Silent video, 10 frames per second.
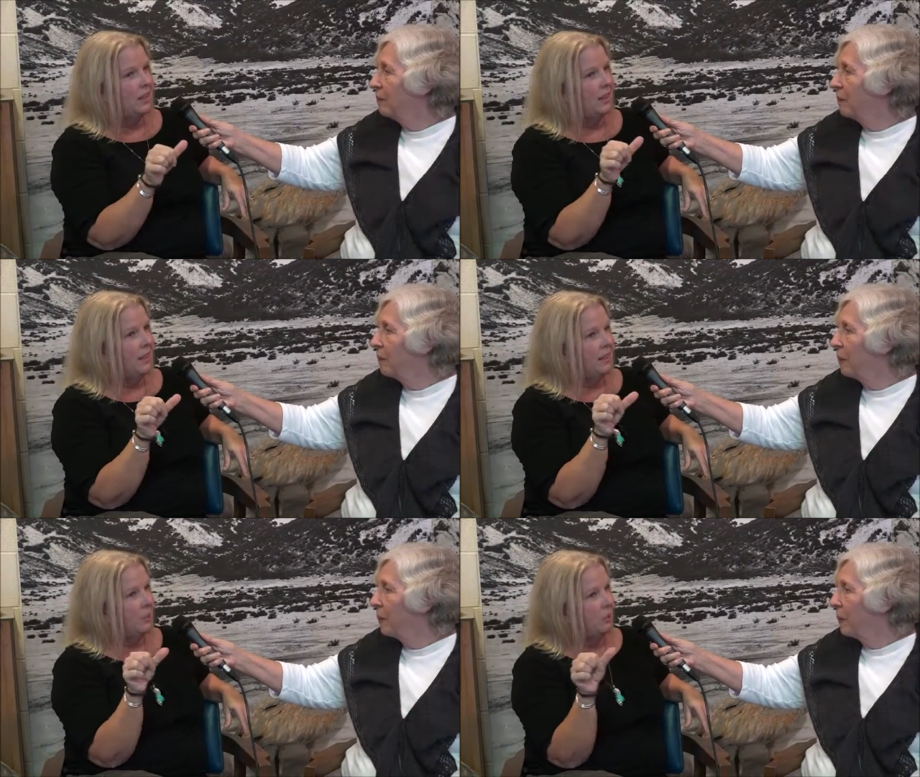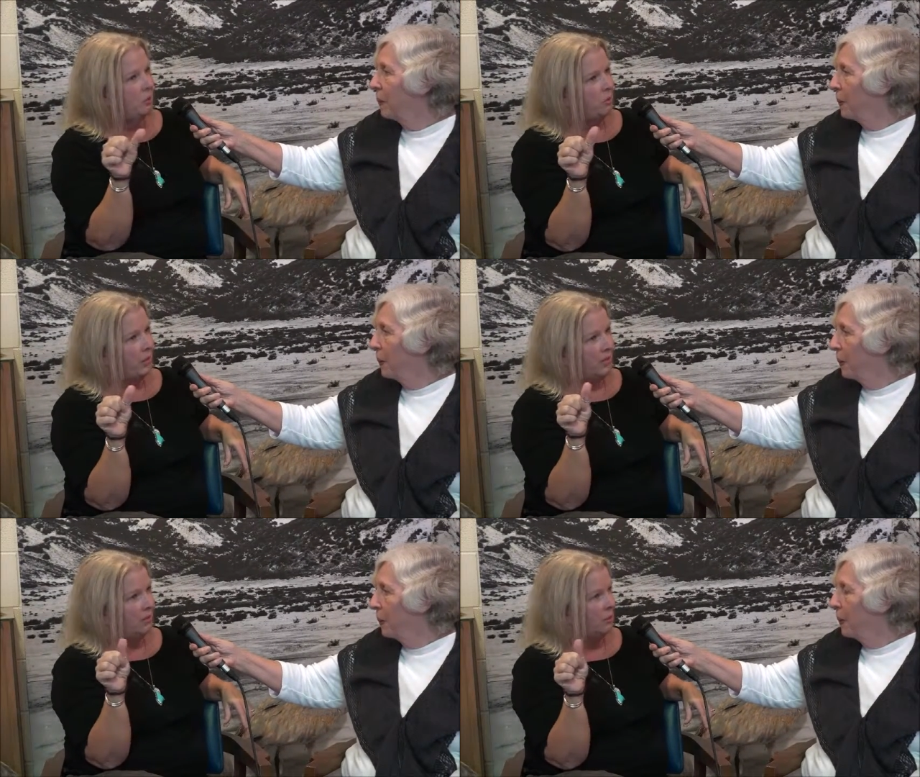Speaker 1: that you
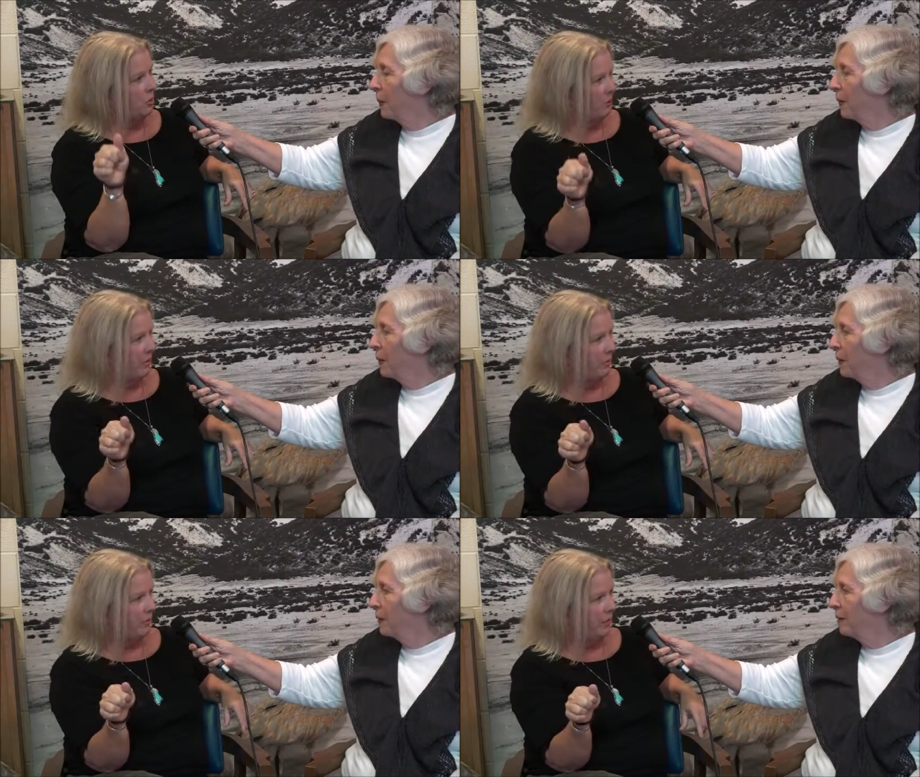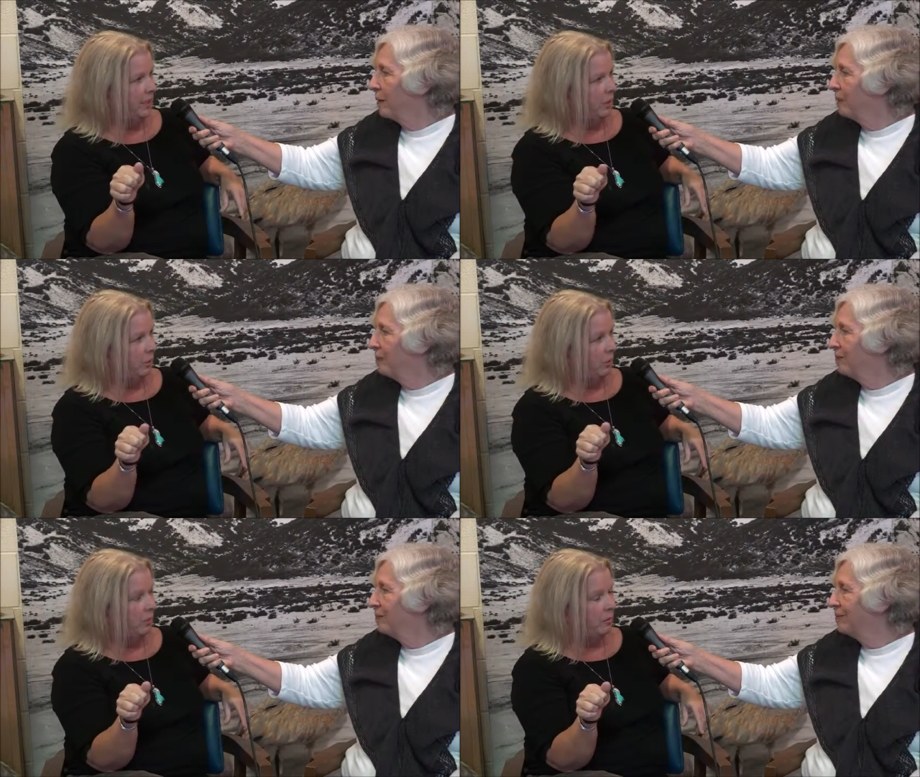can join the friends
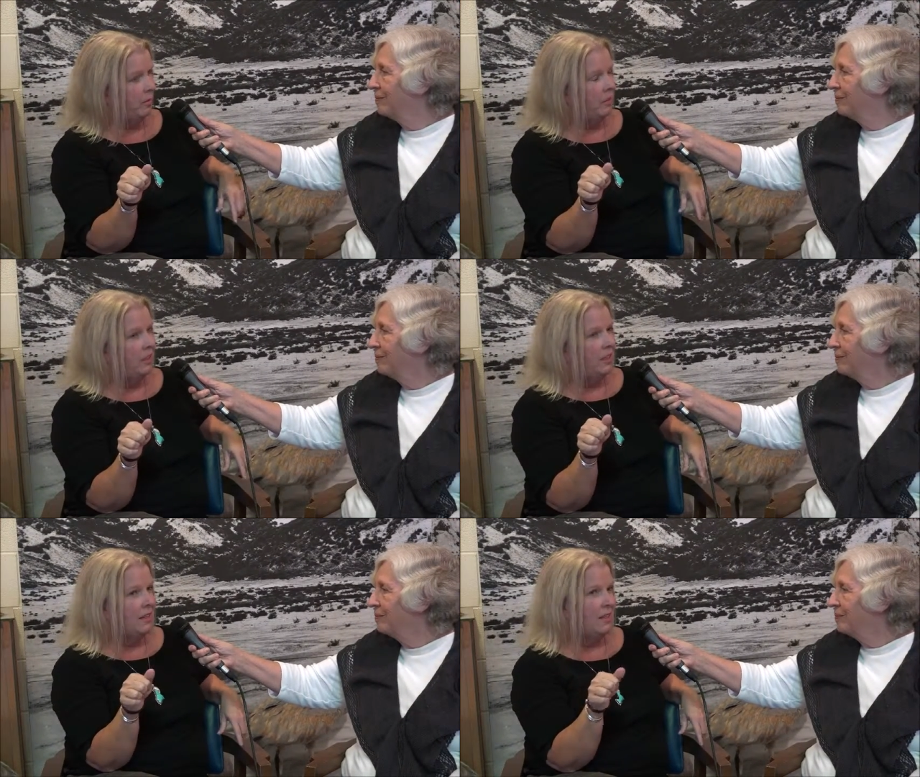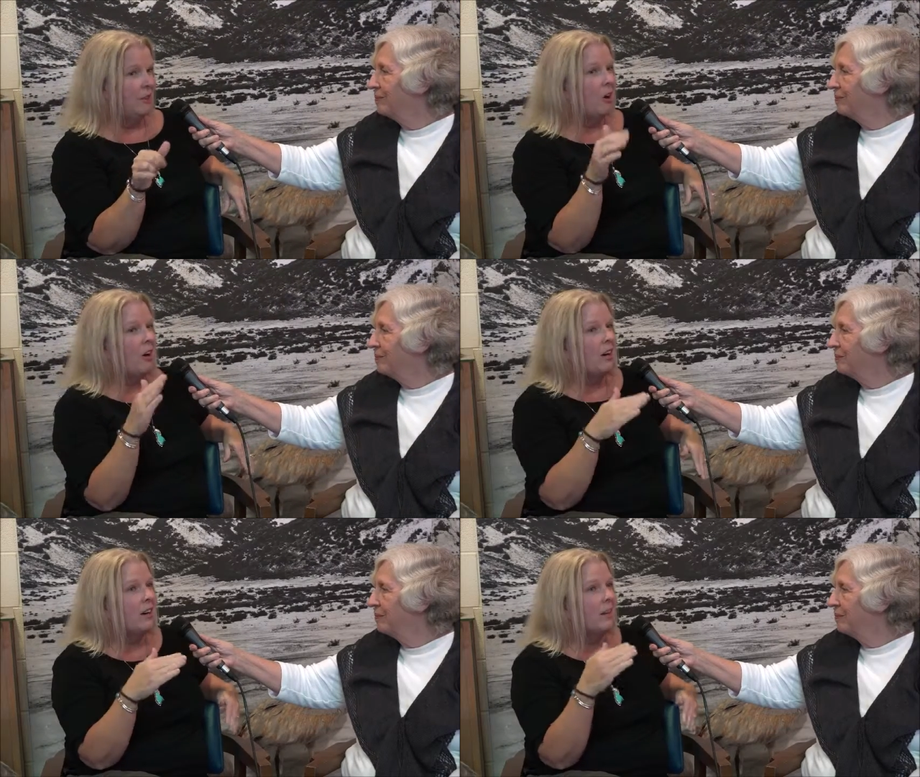group. There
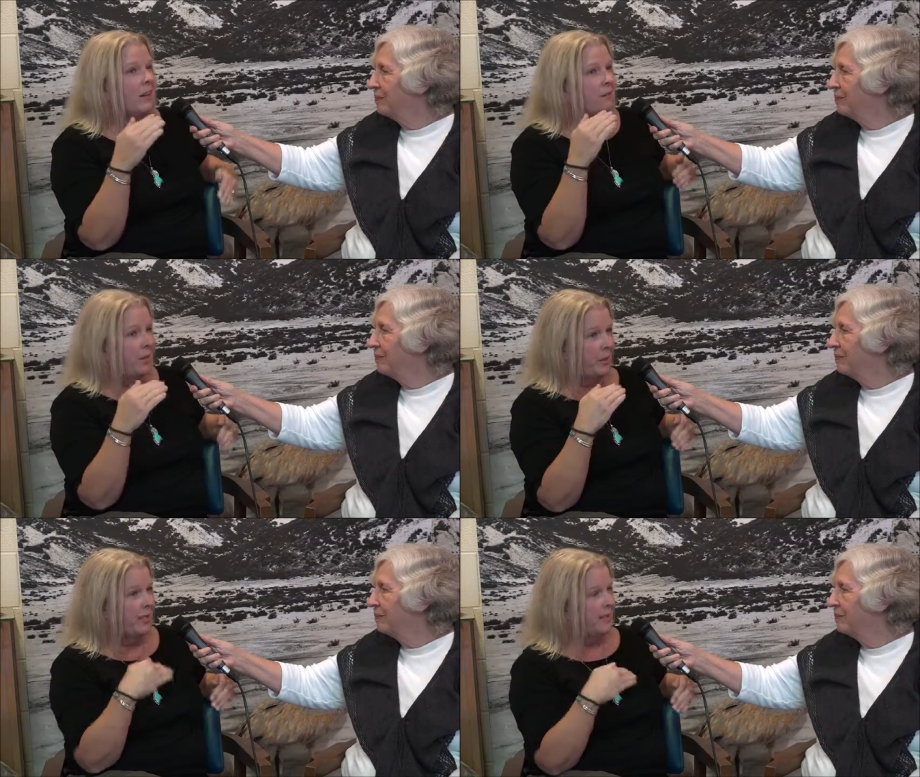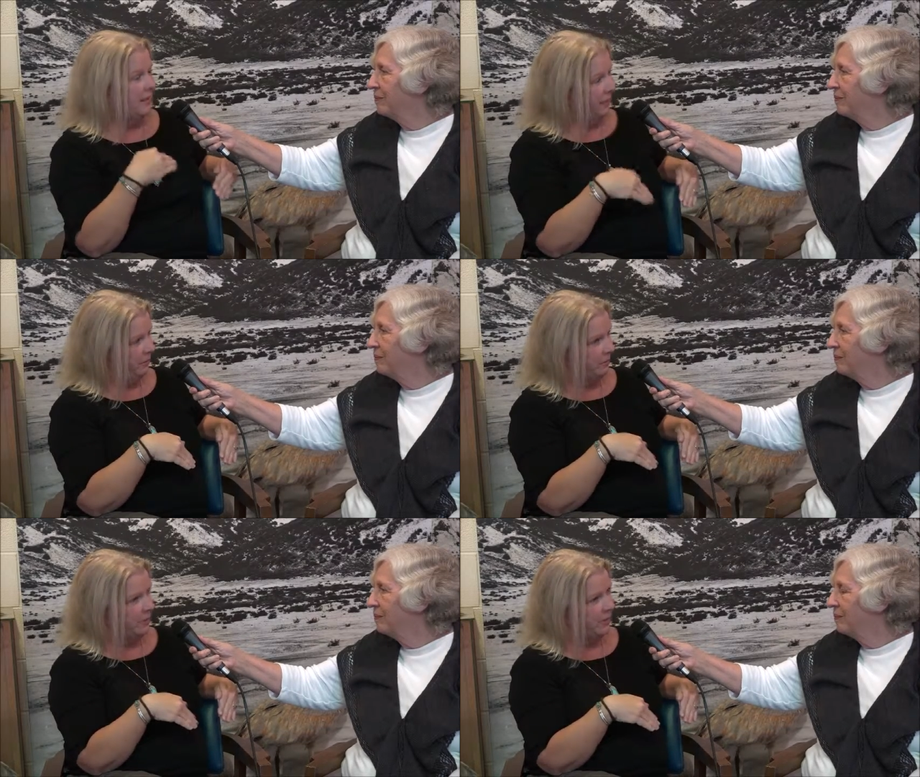are various
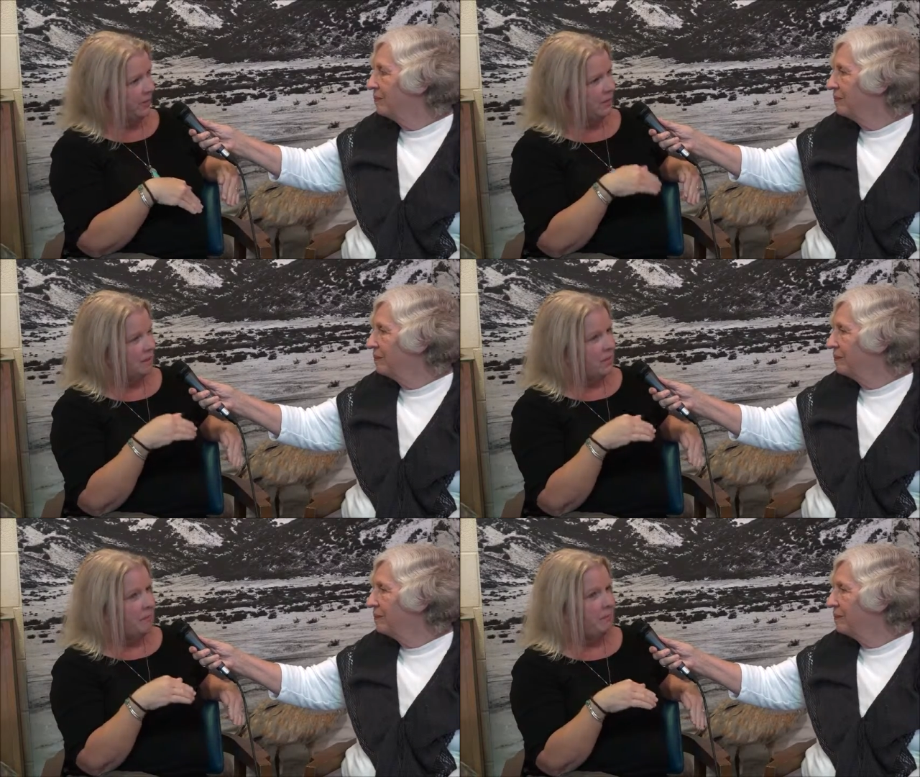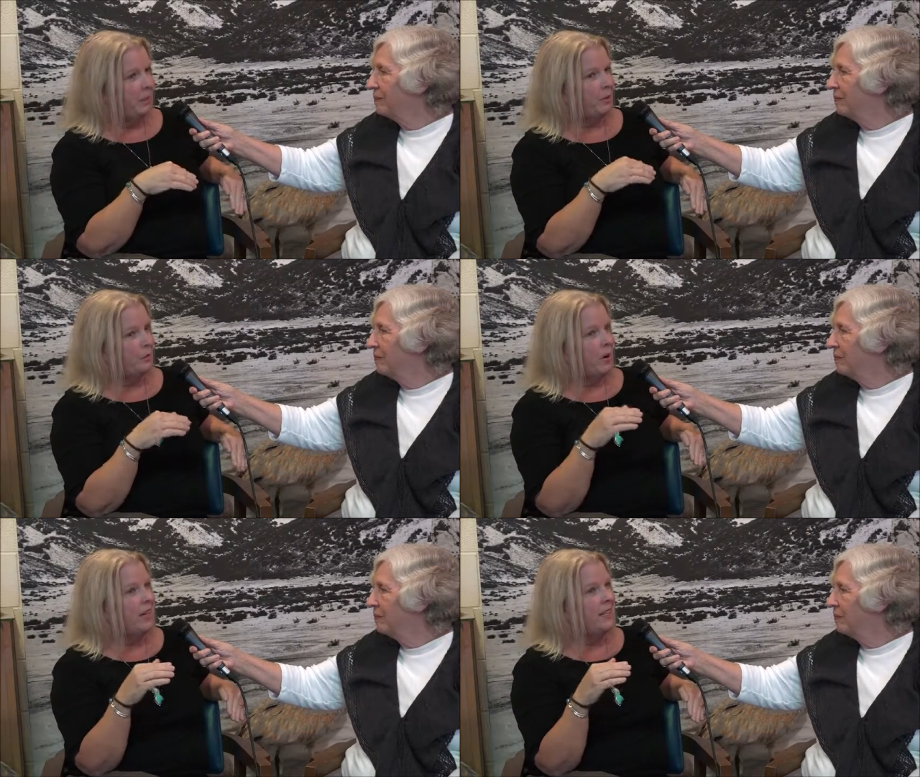levels but
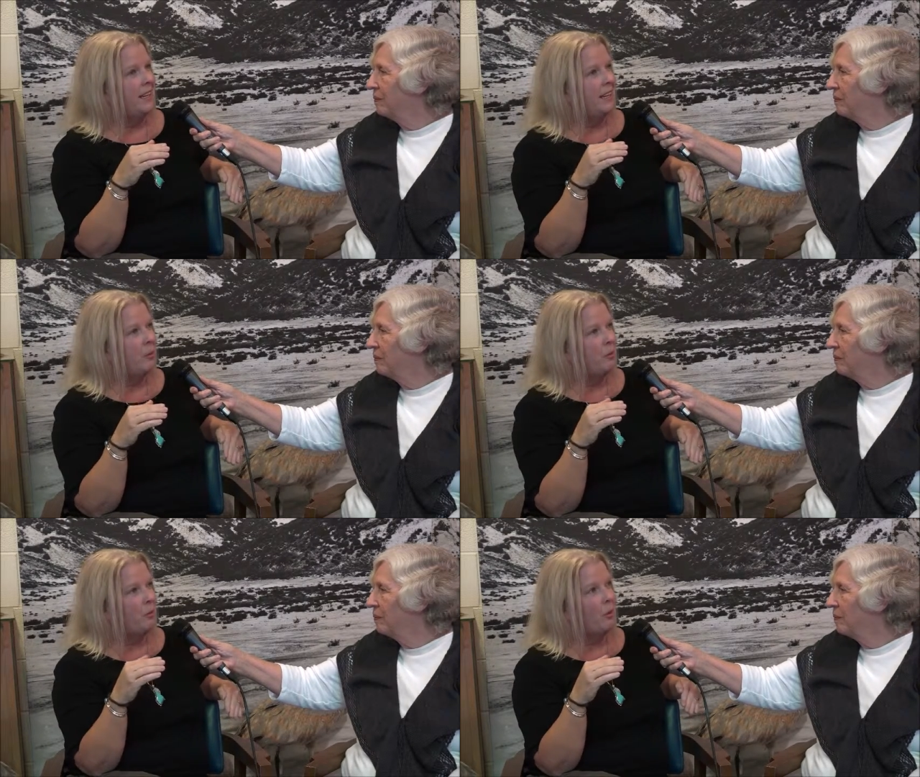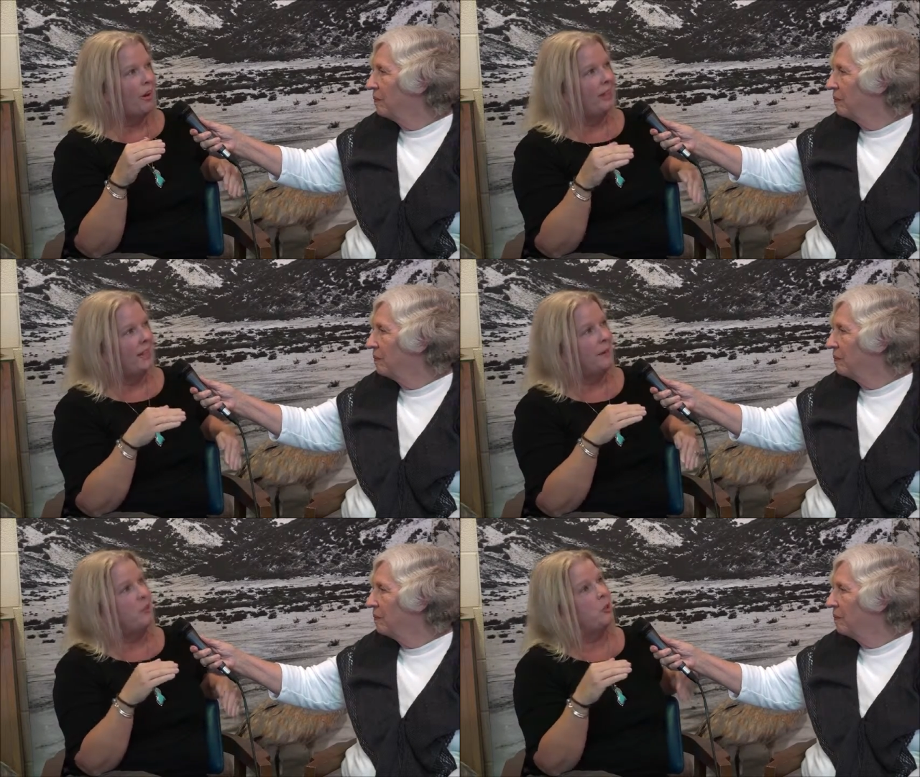right now, what I'm